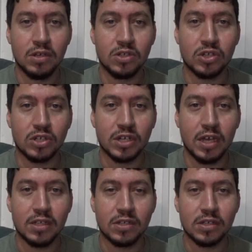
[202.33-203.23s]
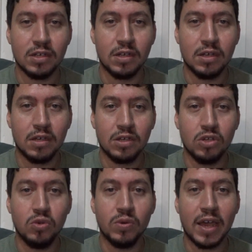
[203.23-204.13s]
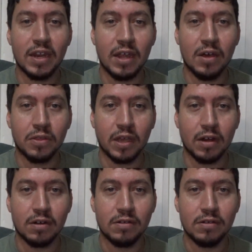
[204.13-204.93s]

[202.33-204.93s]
such as United Healthcare.